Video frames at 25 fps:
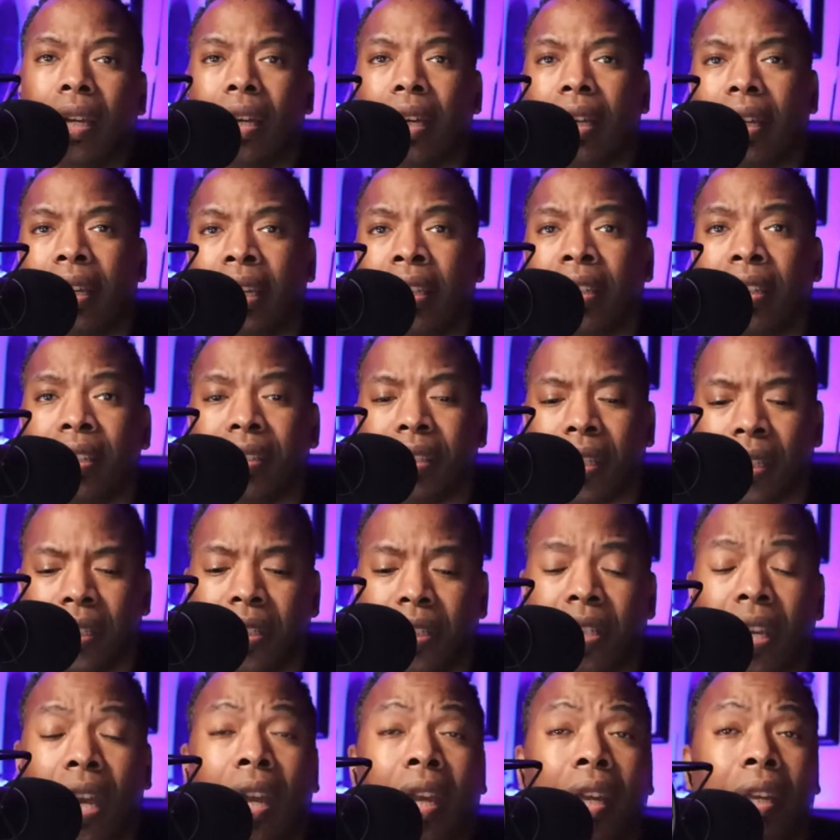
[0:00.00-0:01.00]
It is a
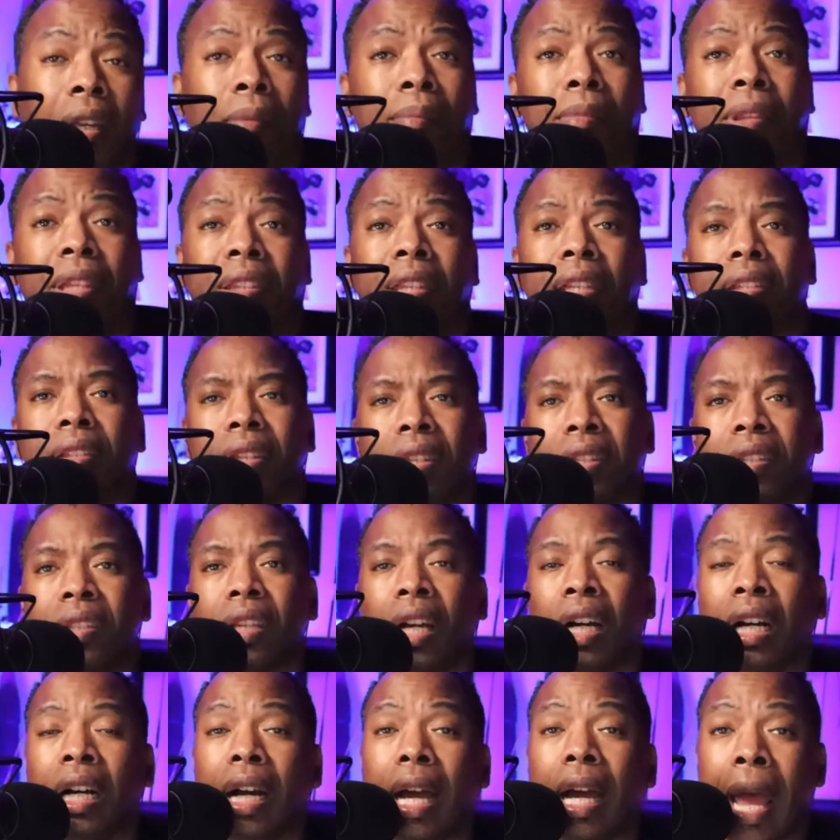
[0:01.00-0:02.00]
shame that this is
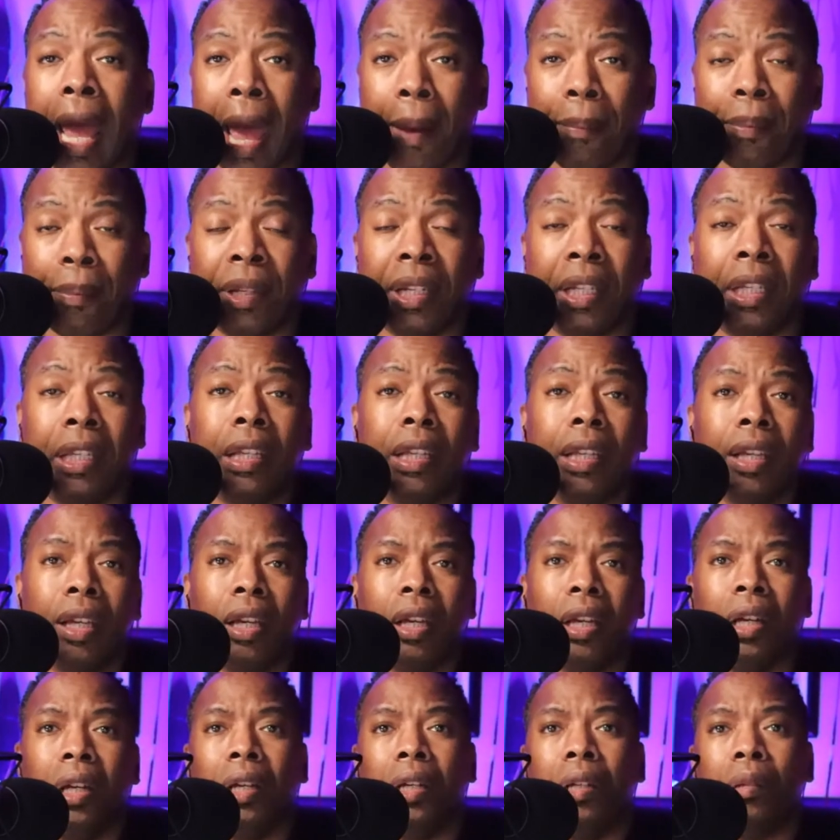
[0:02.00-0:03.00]
uh, happening,
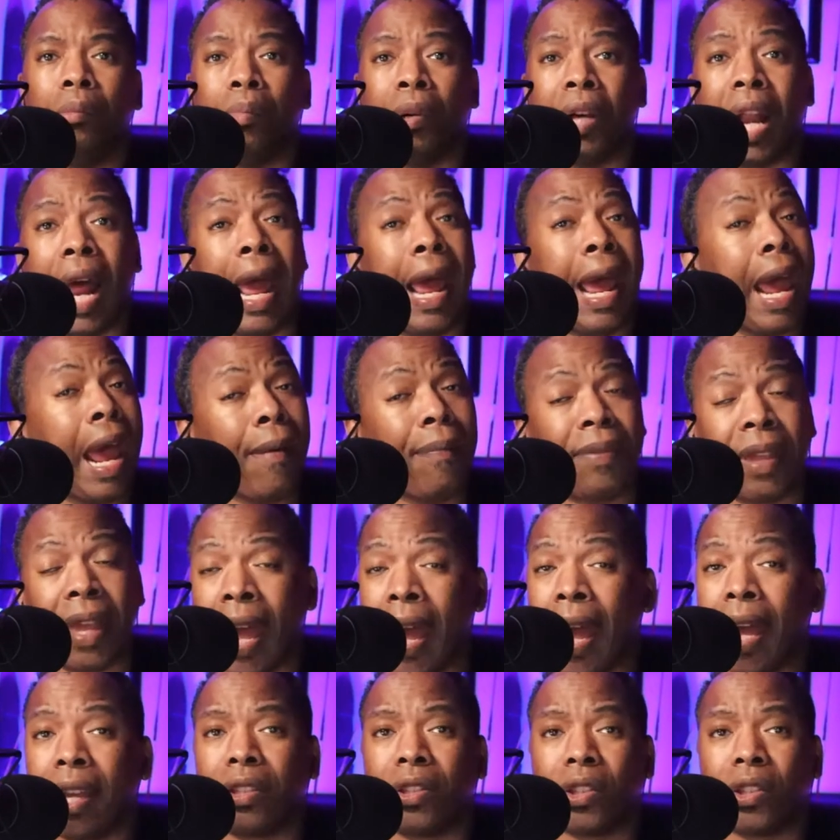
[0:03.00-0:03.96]
but I have to ask the